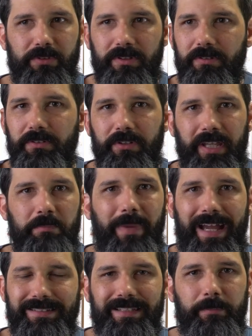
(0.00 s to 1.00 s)
You know, you can
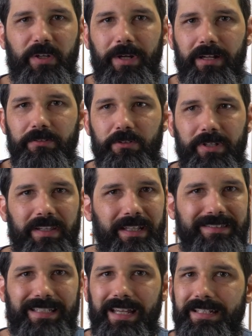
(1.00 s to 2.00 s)
pass them around, you can
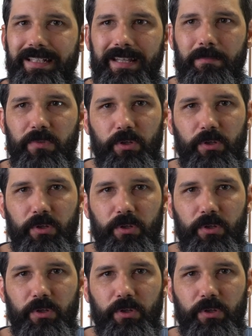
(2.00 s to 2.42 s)
assign them,